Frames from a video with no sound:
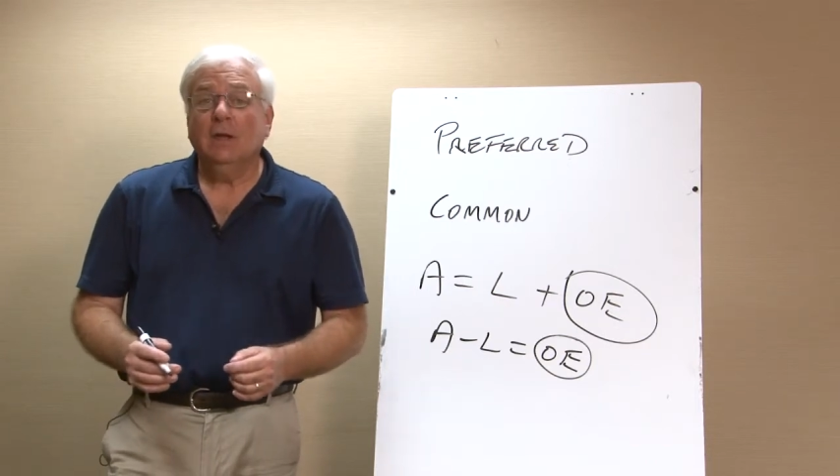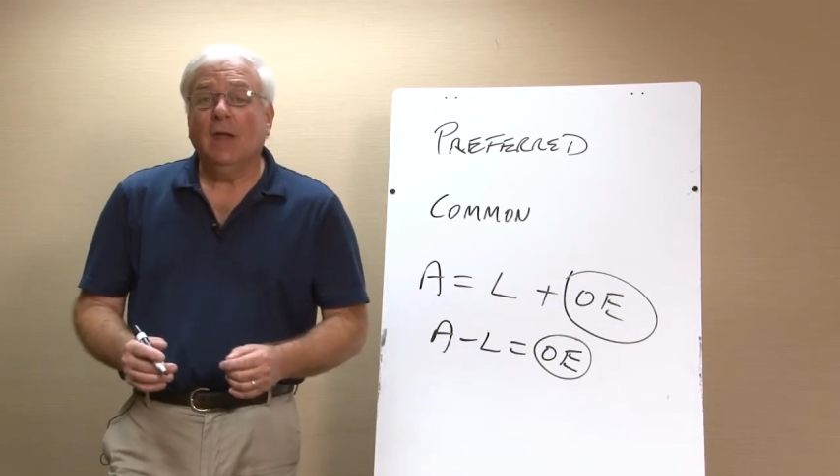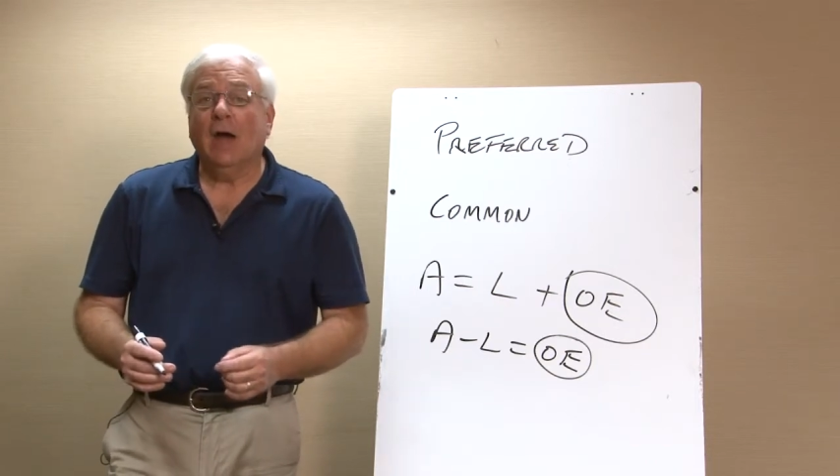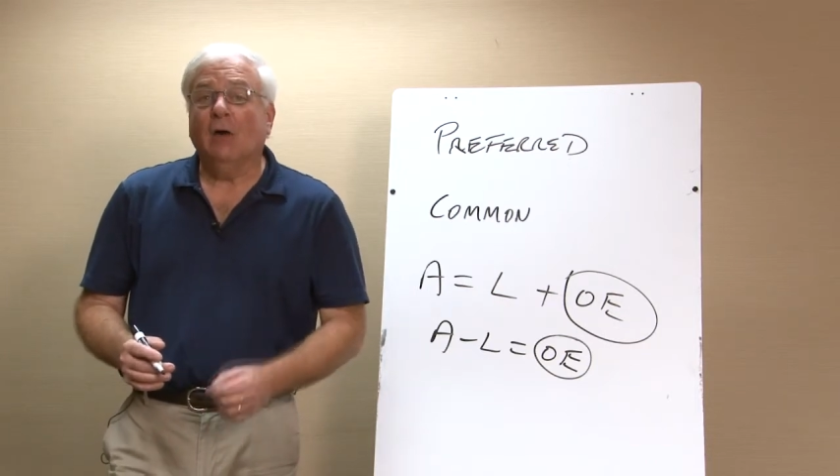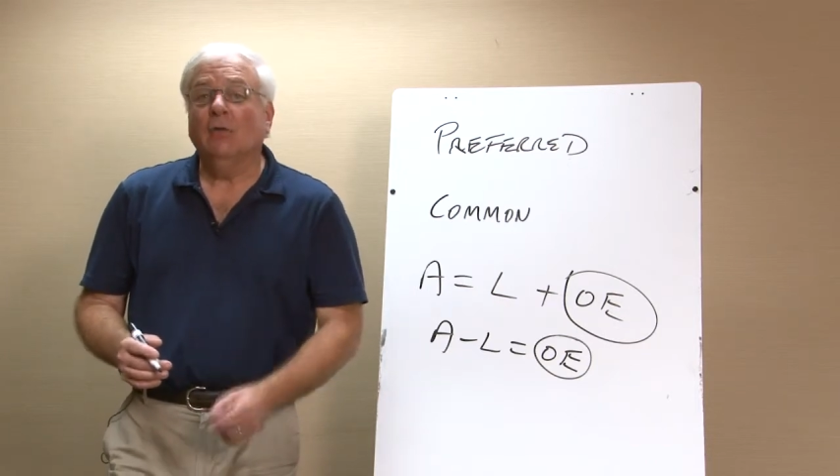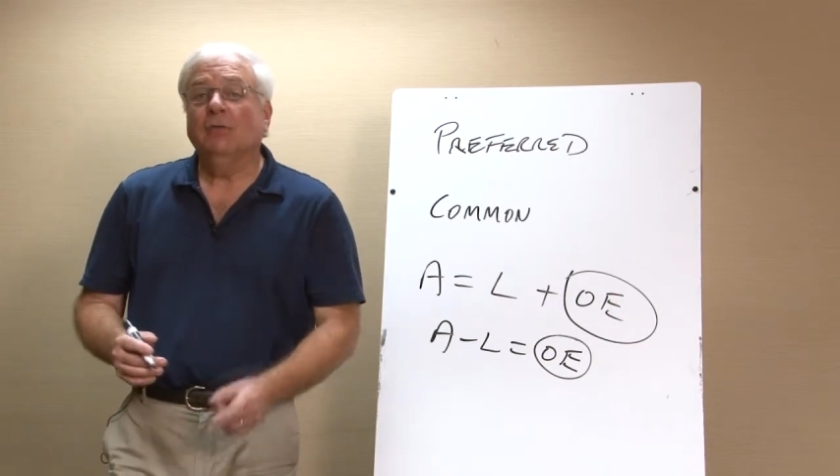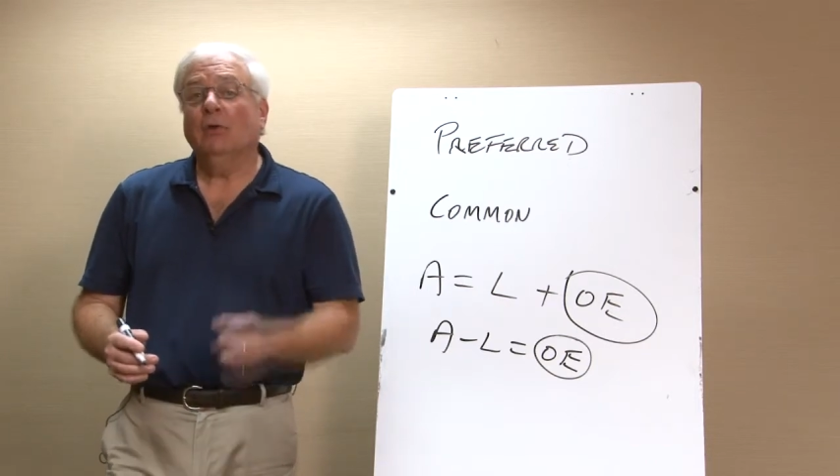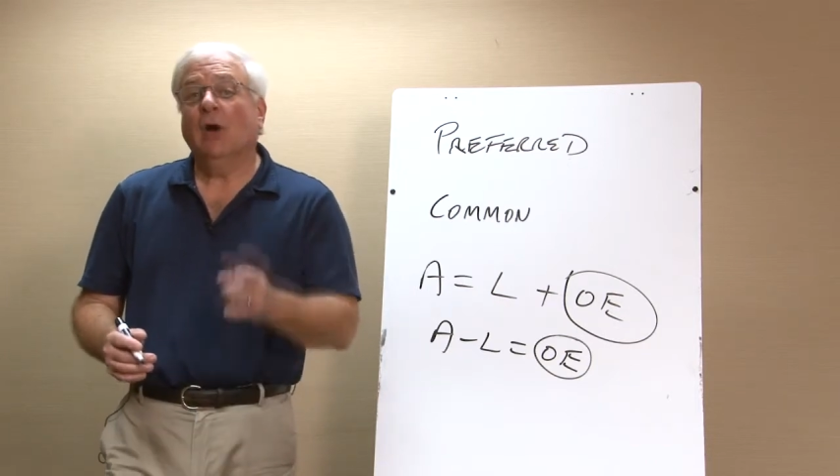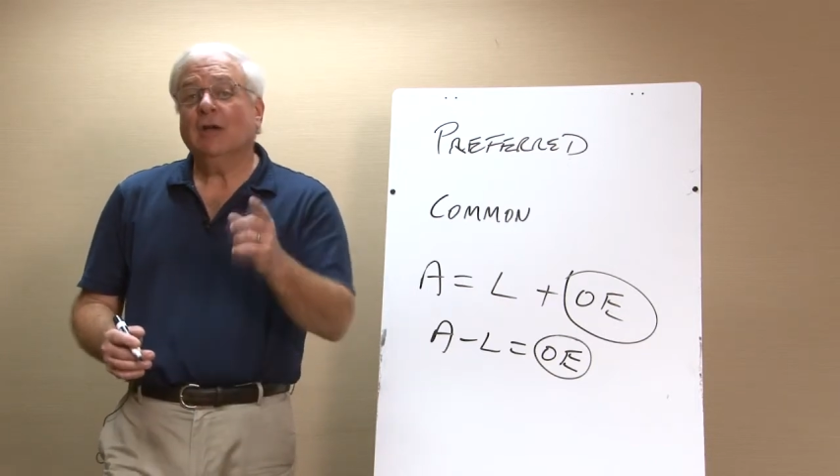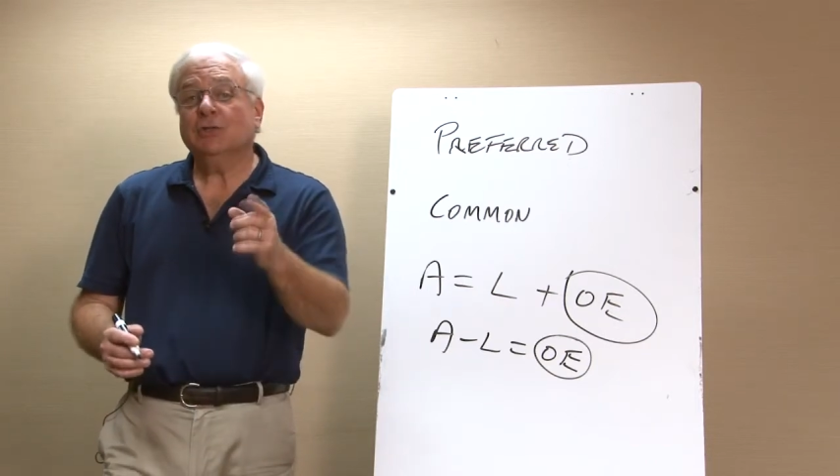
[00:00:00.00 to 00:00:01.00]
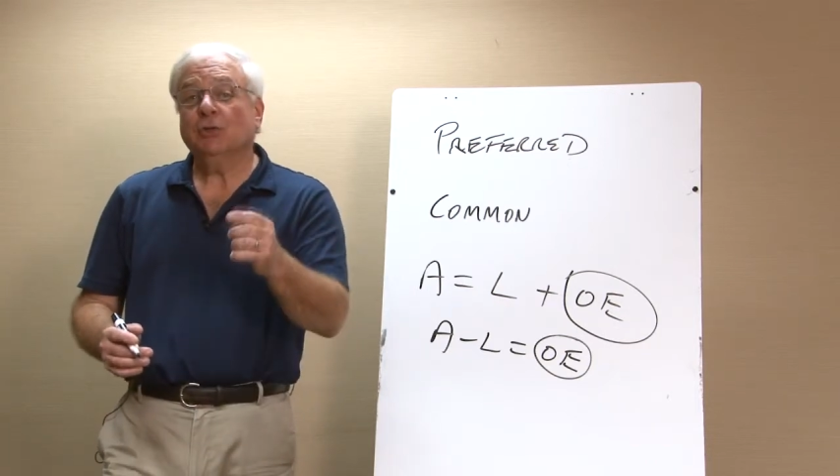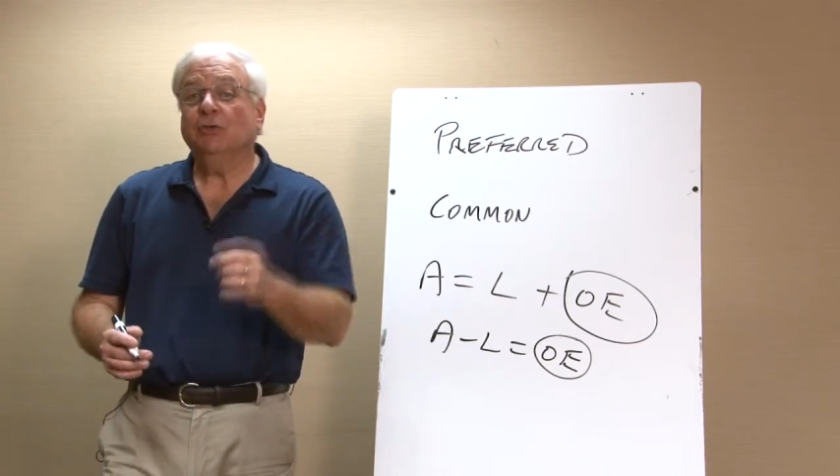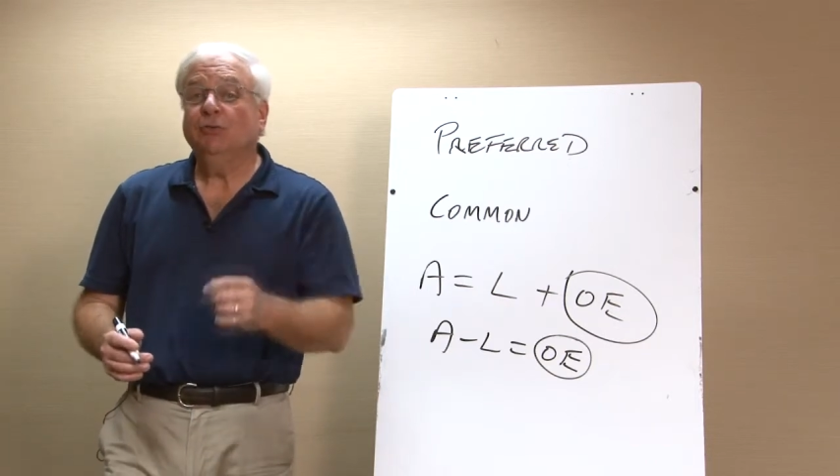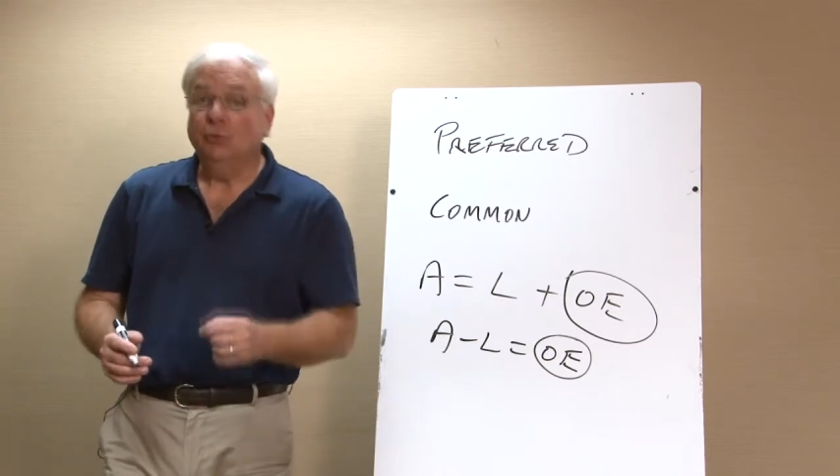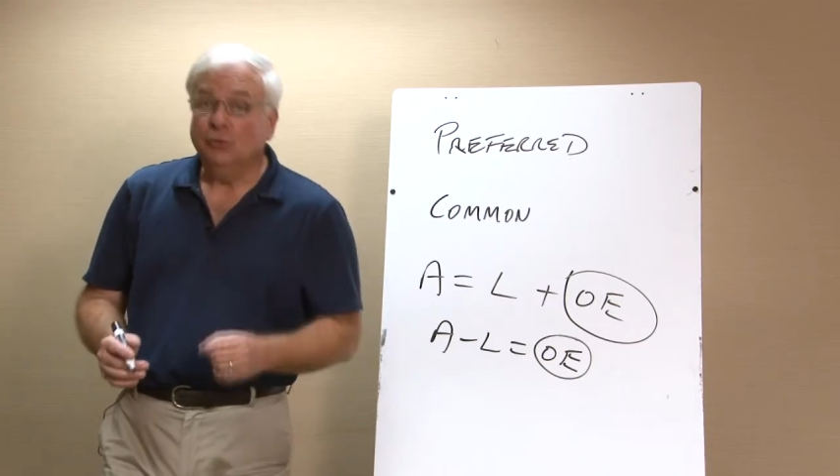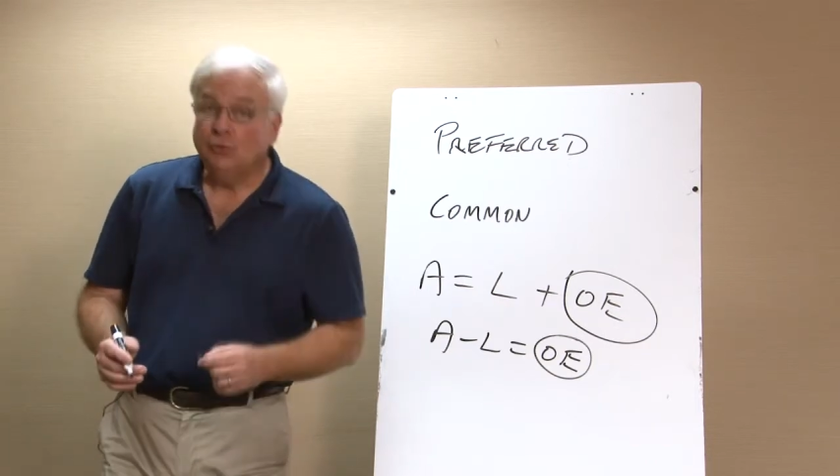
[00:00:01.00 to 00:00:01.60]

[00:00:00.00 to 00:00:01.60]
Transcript: Now, there are actually two